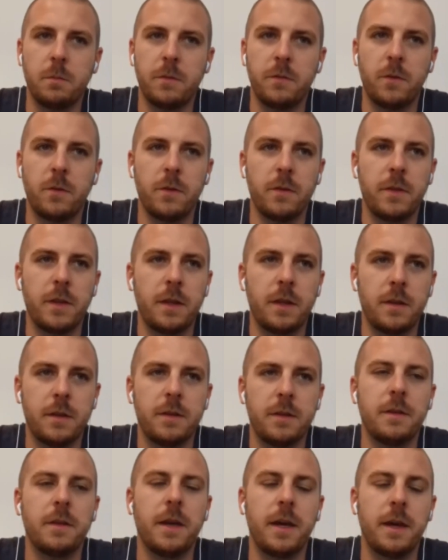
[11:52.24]
Before
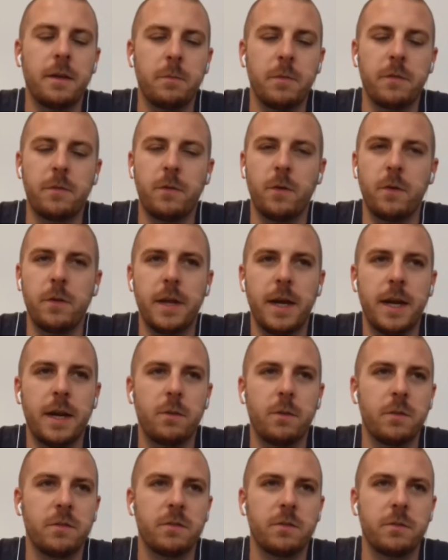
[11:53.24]
that I
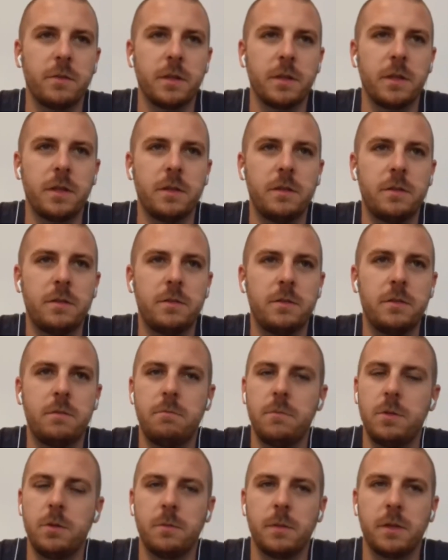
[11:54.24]
wasn't really
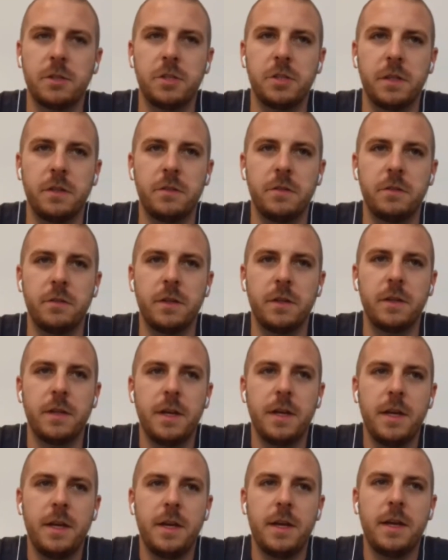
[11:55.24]
too much into it,
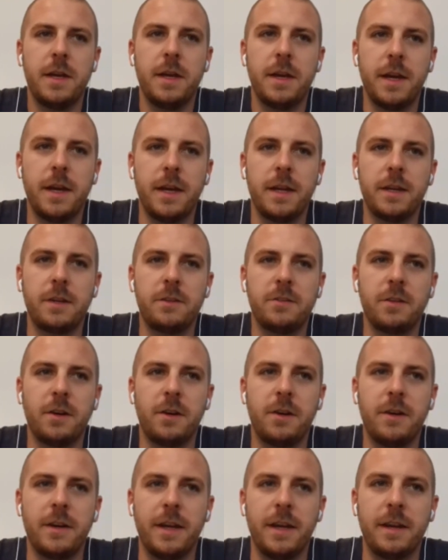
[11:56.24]
and I
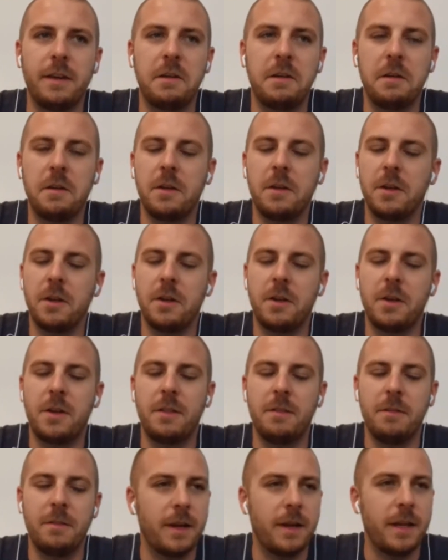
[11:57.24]
saw it, and
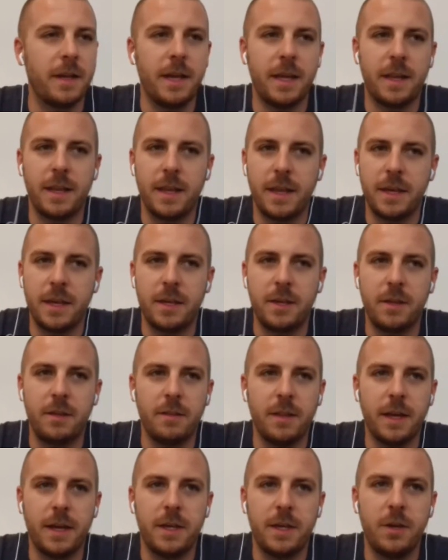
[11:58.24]
again,
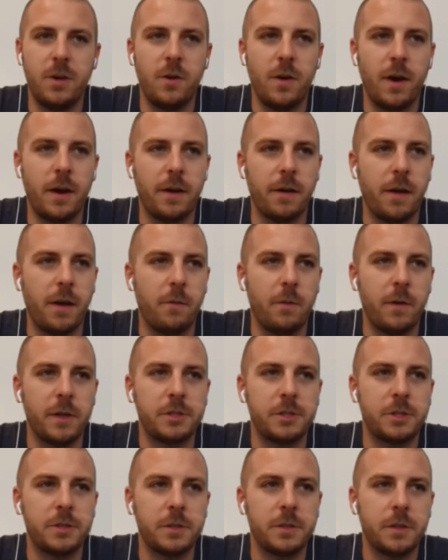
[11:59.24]
like you, I
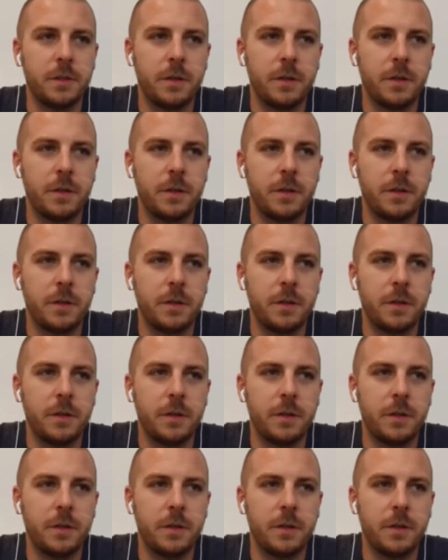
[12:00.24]
wish